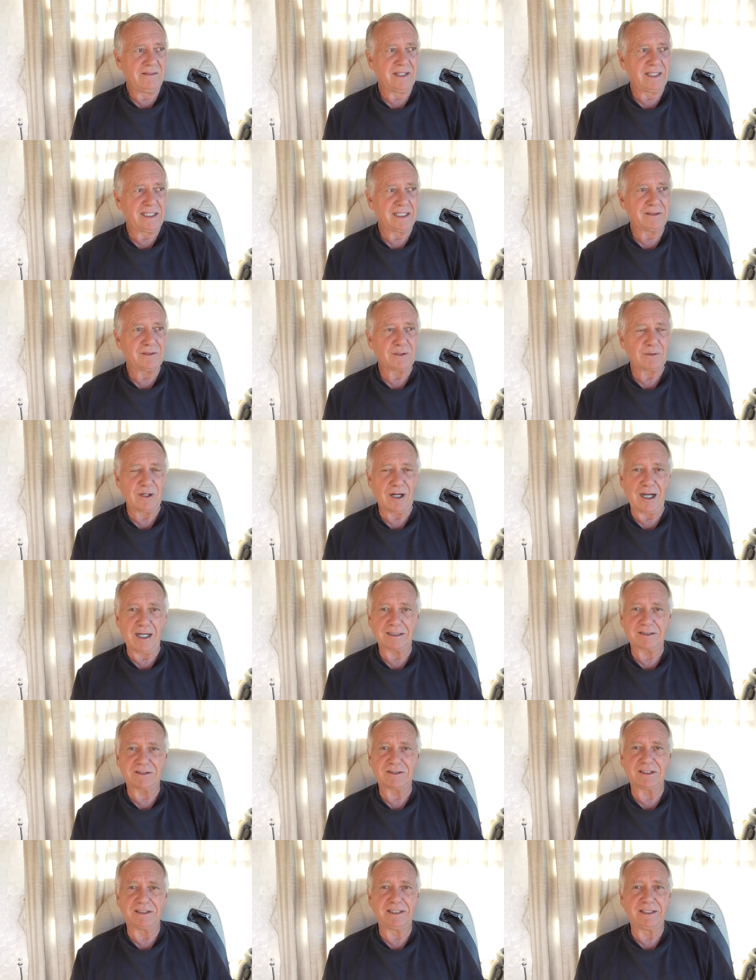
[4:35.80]
They get the
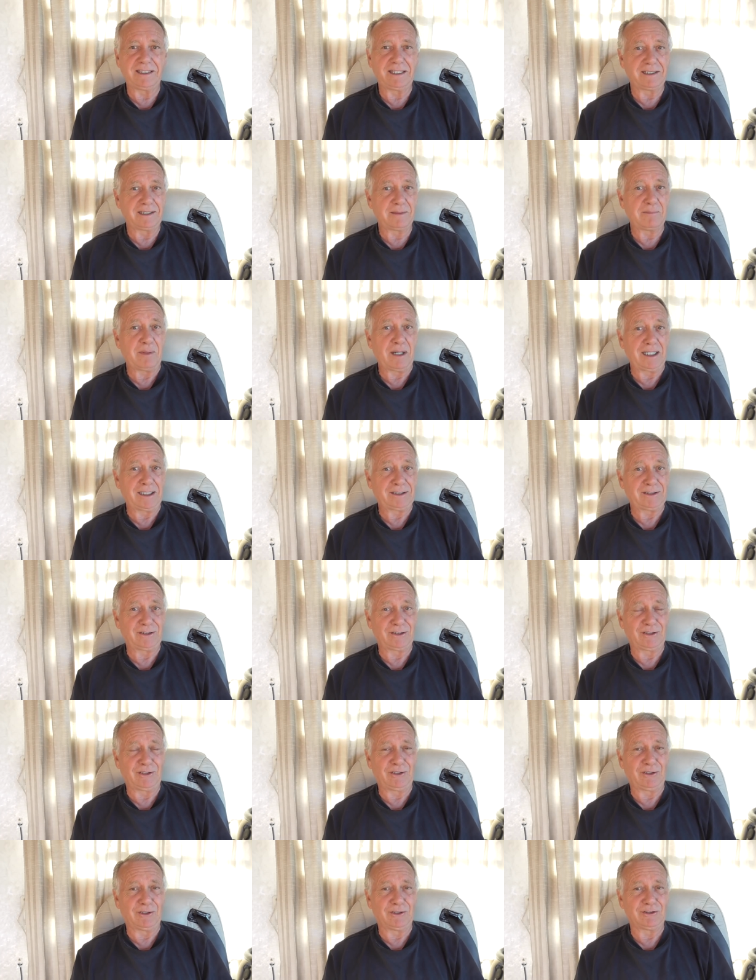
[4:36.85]
rocks and they get the bikes
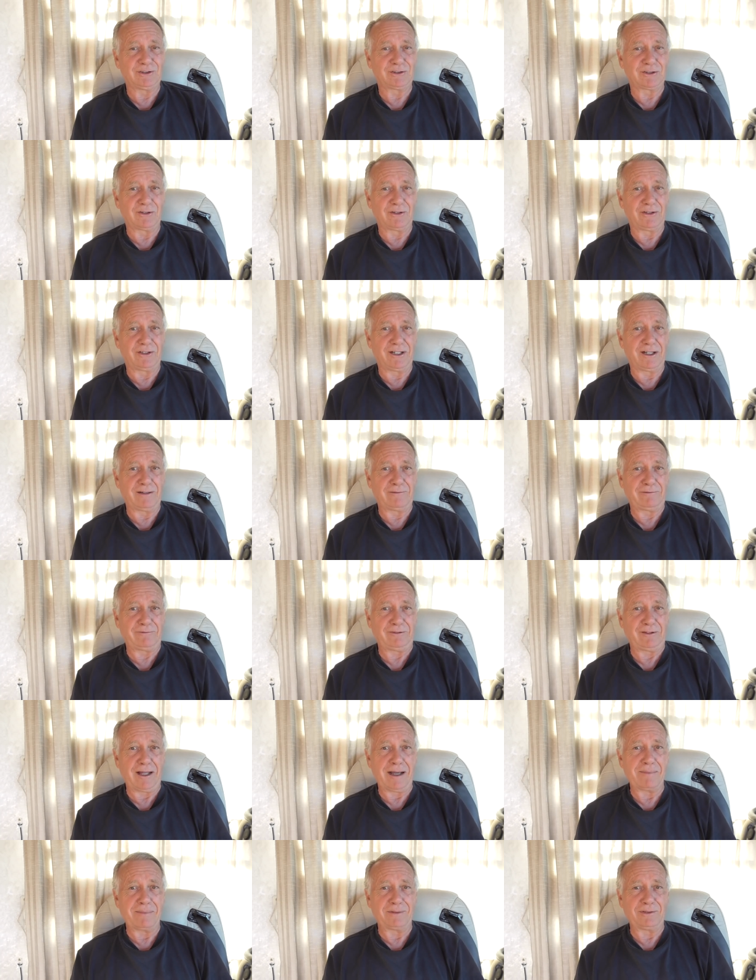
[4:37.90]
secured so they're not
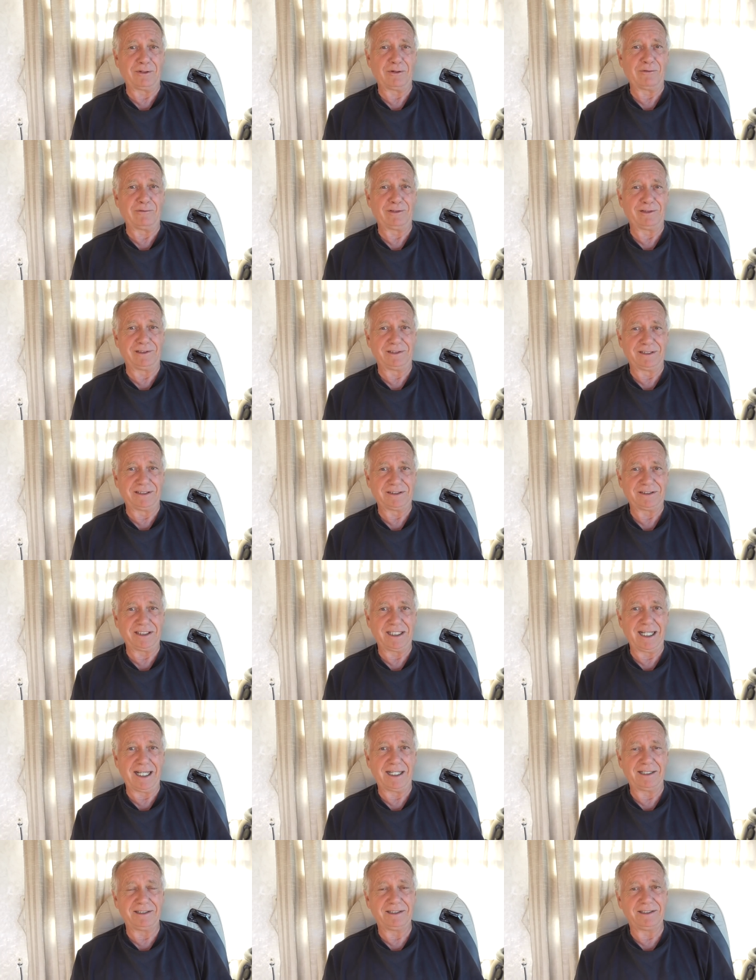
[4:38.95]
flopping over in the
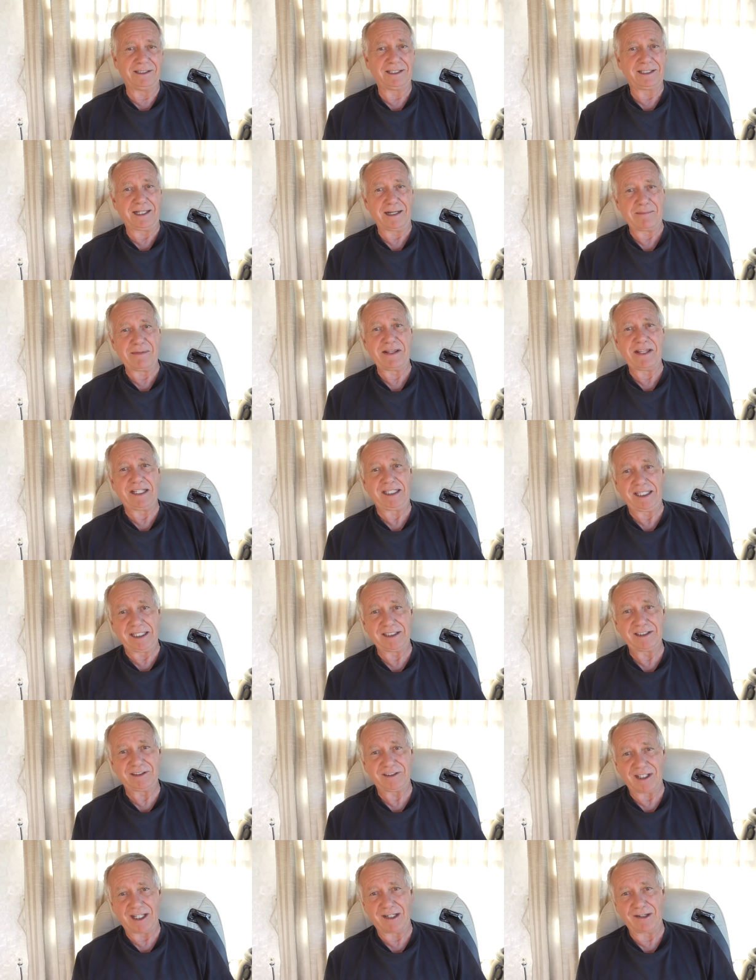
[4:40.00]
sand and they come and they get
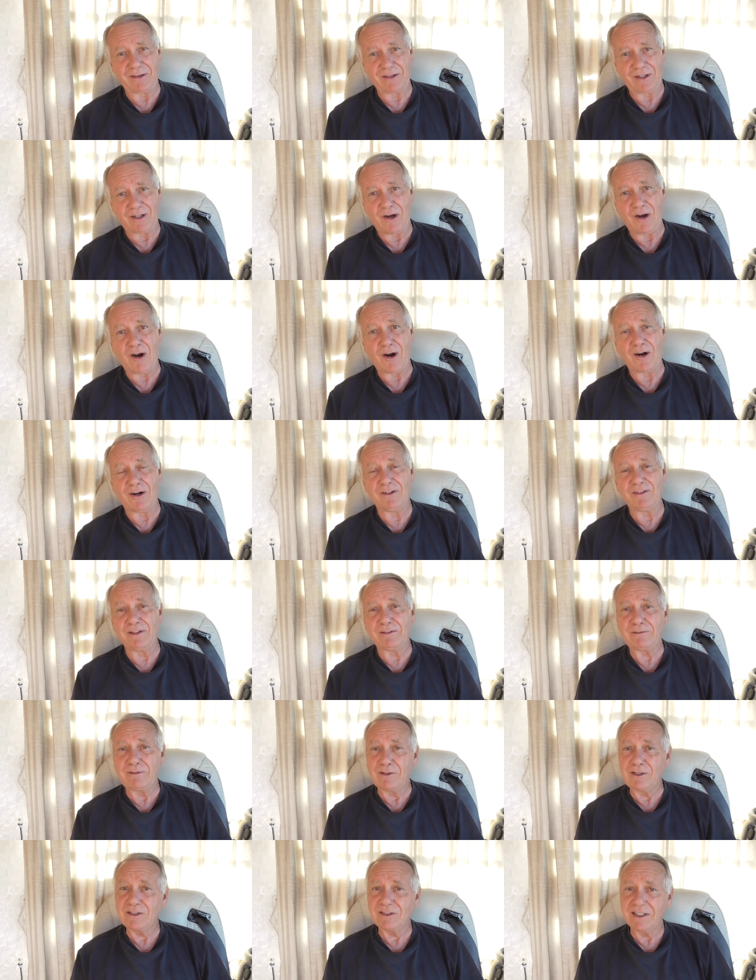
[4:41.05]
us out of the car. And the
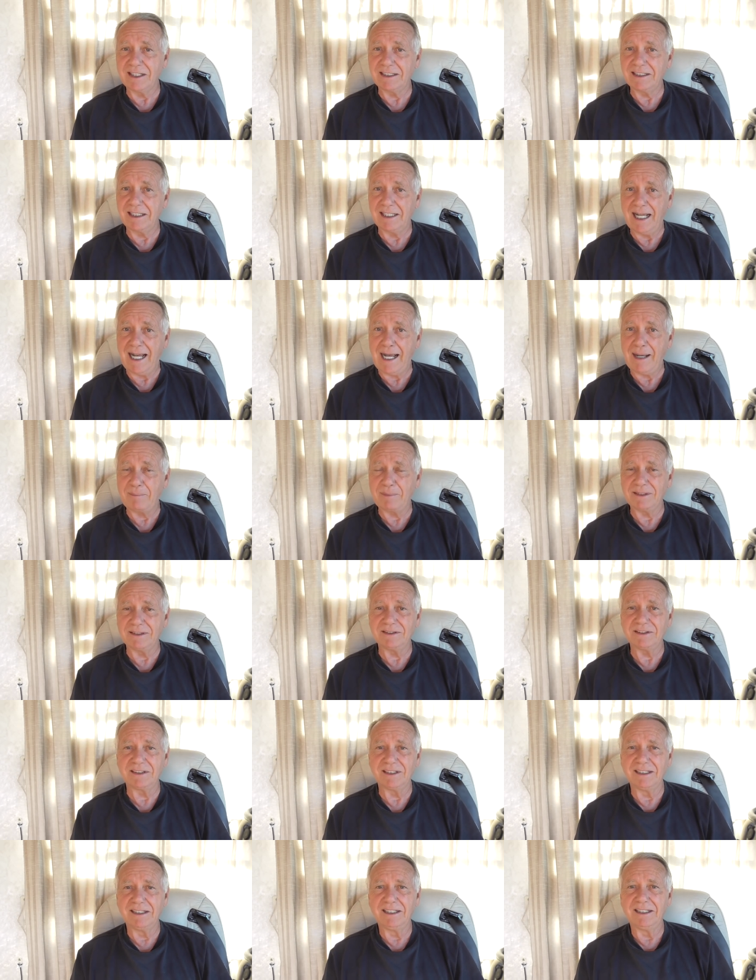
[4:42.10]
first thing that
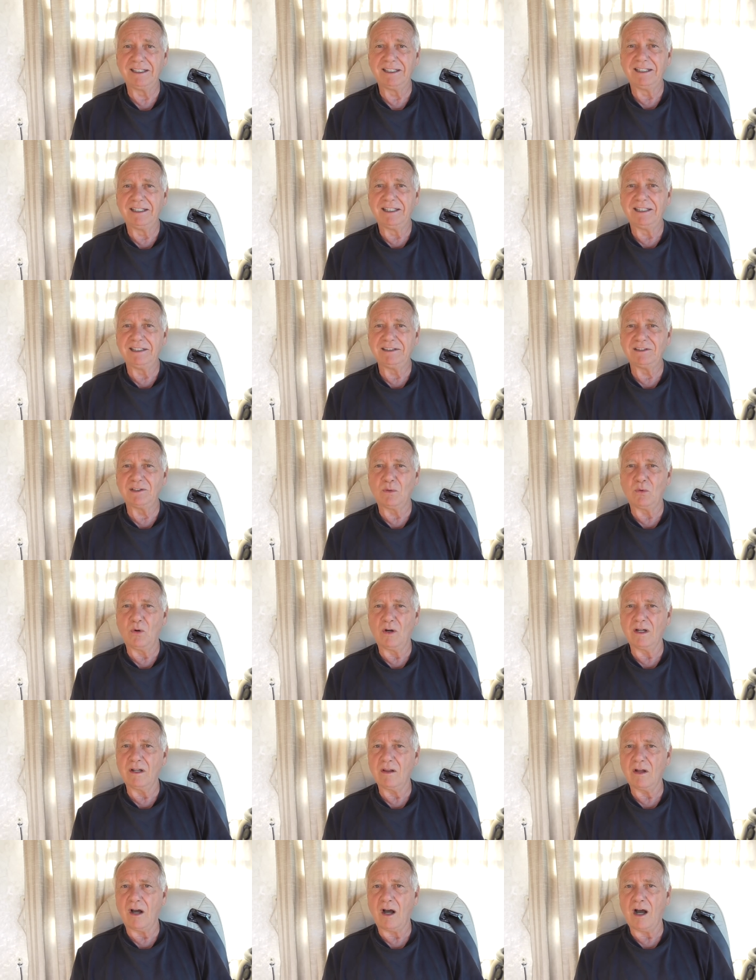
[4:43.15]
happens is that
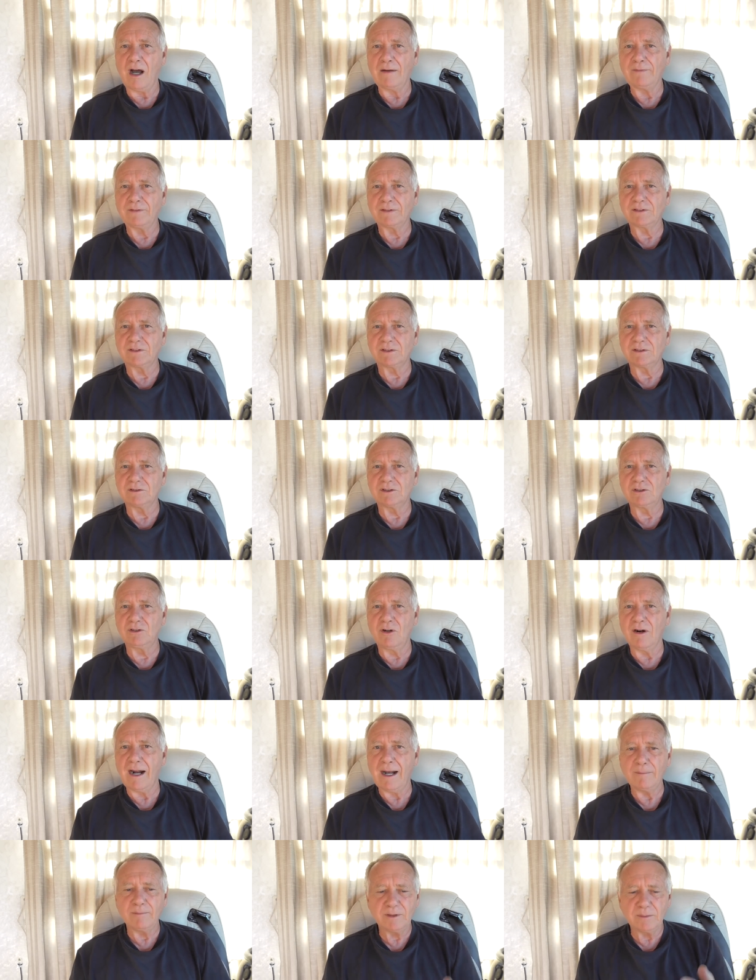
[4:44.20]
one of the officers
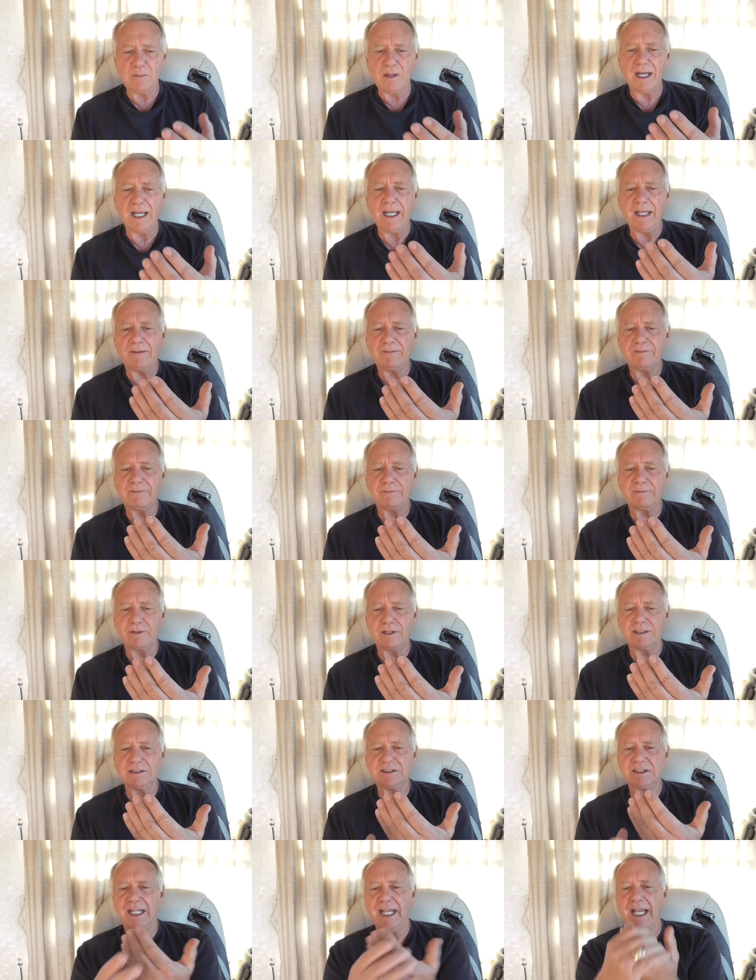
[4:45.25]
grabs my
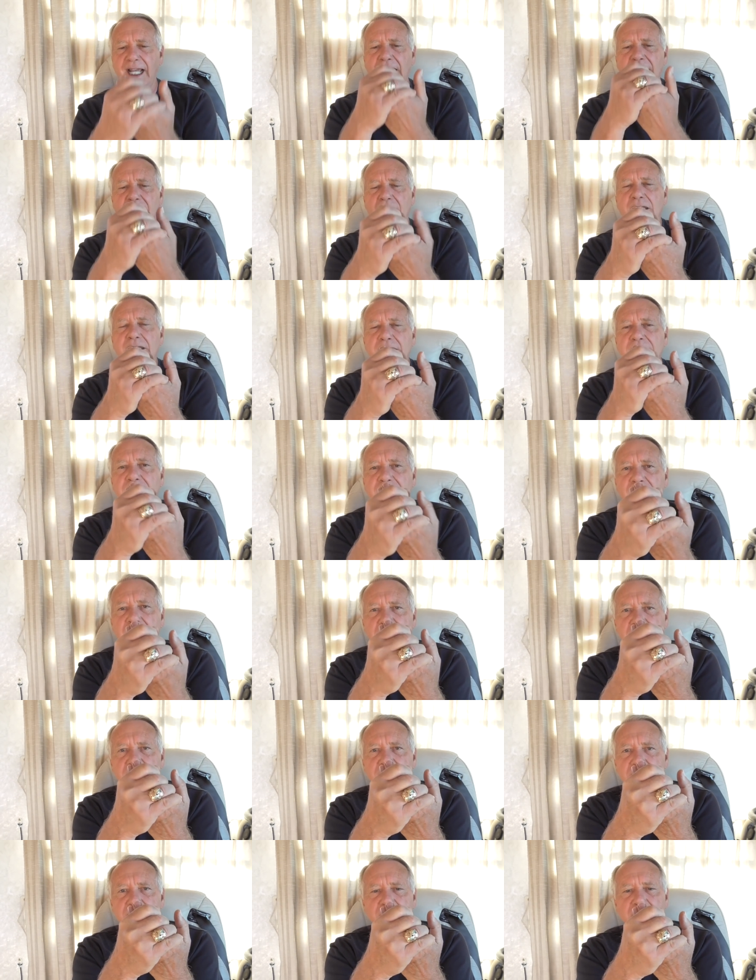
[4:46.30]
friend's hand like
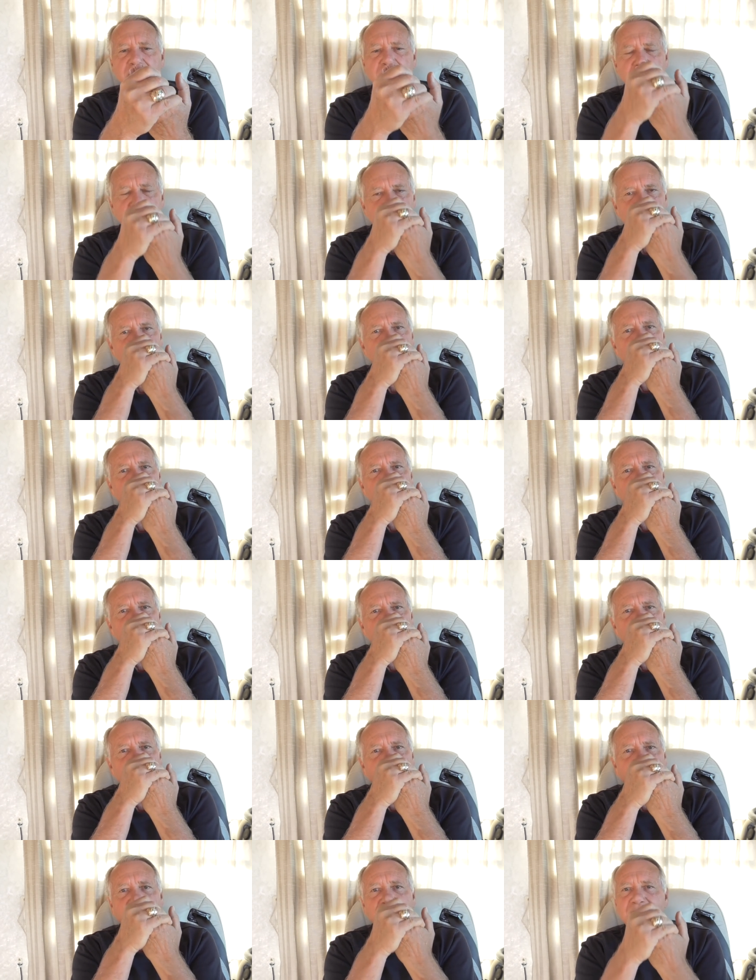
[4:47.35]
this
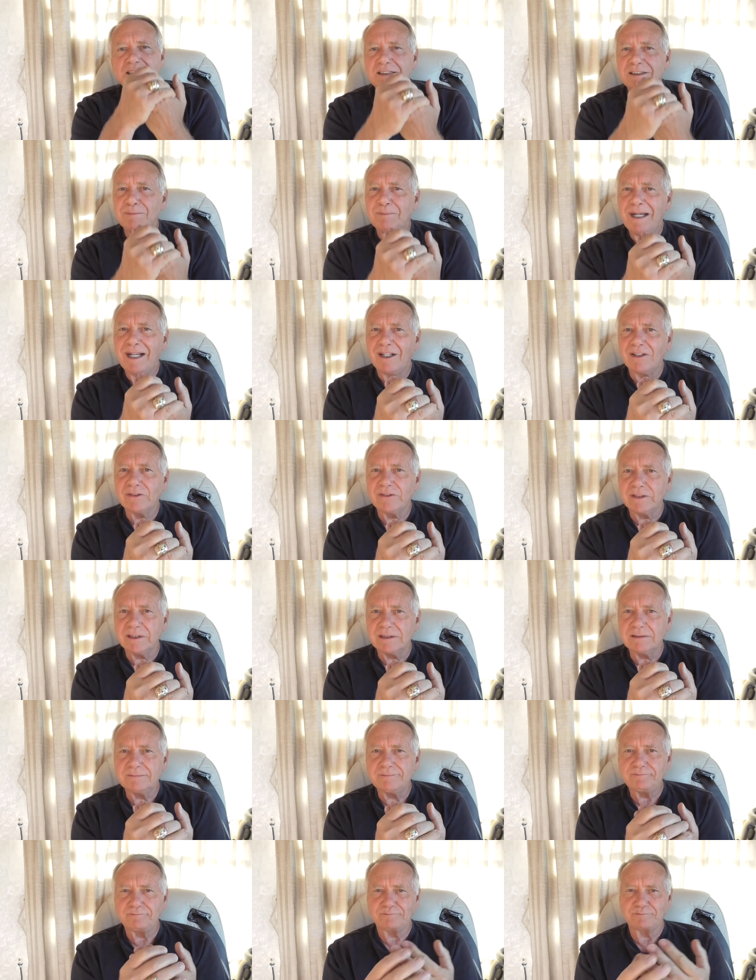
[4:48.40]
and he smells it,